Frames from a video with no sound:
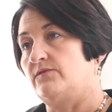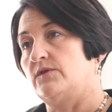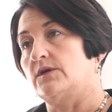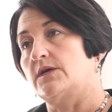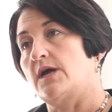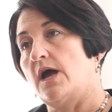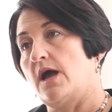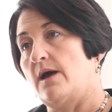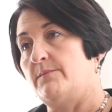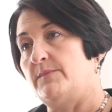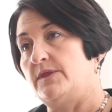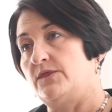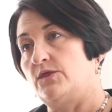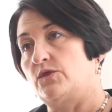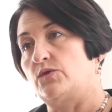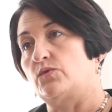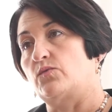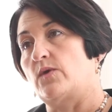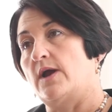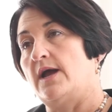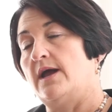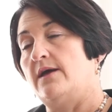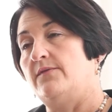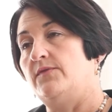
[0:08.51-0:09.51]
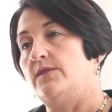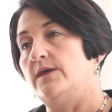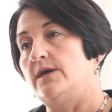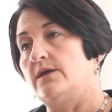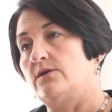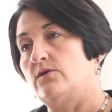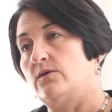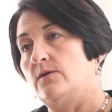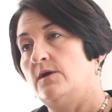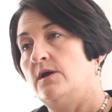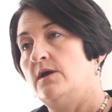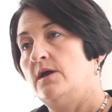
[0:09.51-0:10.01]
of the common thread
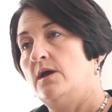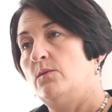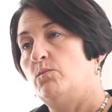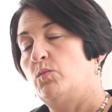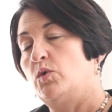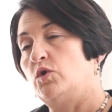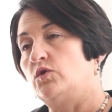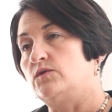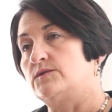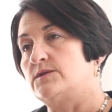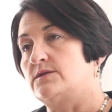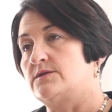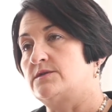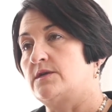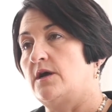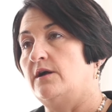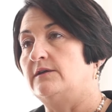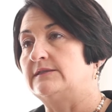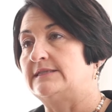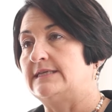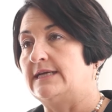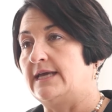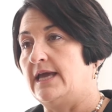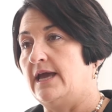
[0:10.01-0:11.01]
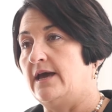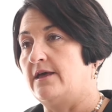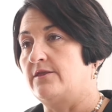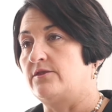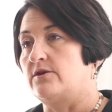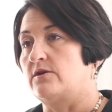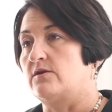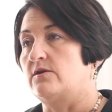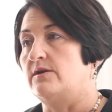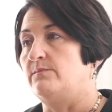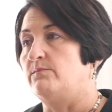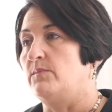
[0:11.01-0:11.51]
that pulls us all
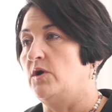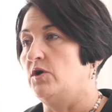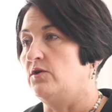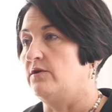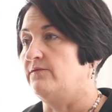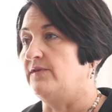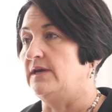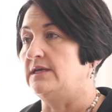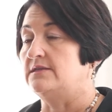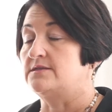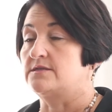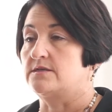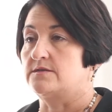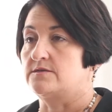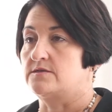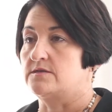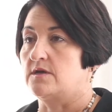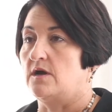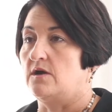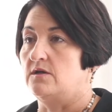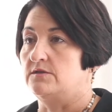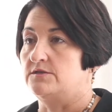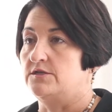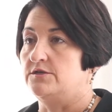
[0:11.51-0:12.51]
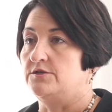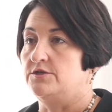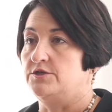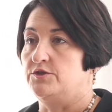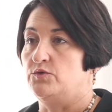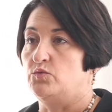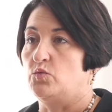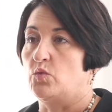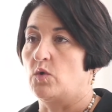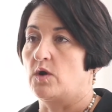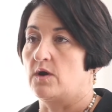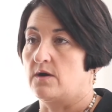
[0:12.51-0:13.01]
together and motivates us all to
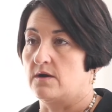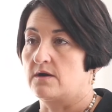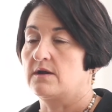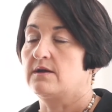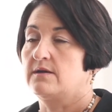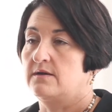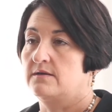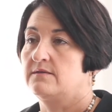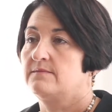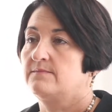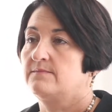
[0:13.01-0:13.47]
do work.